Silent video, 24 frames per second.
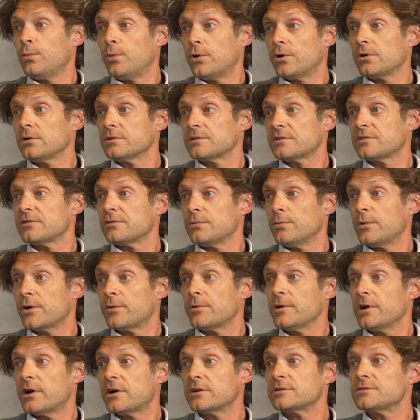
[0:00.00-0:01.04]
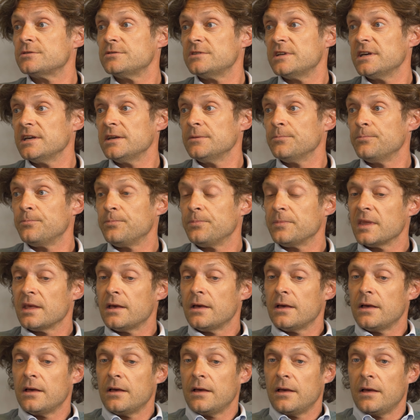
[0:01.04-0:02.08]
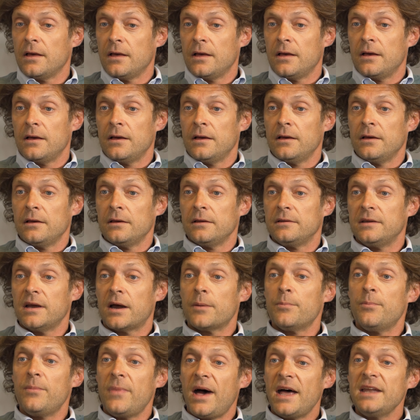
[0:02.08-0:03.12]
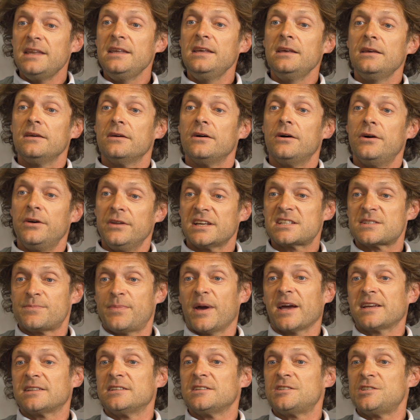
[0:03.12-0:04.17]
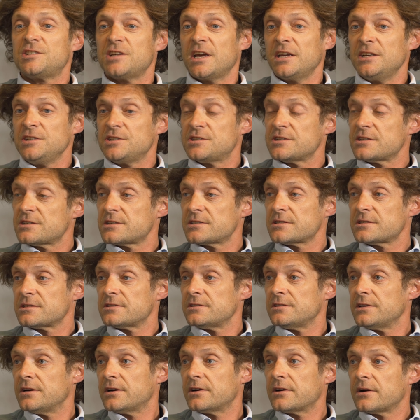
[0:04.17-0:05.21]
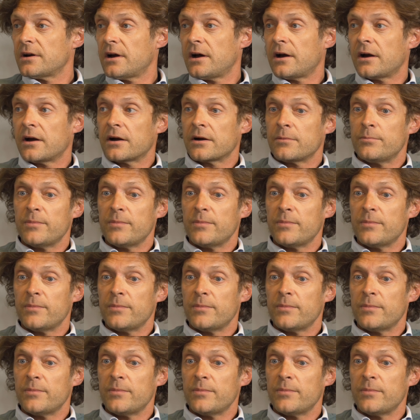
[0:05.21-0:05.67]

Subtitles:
world where we are today. There are many unexpected changes. There are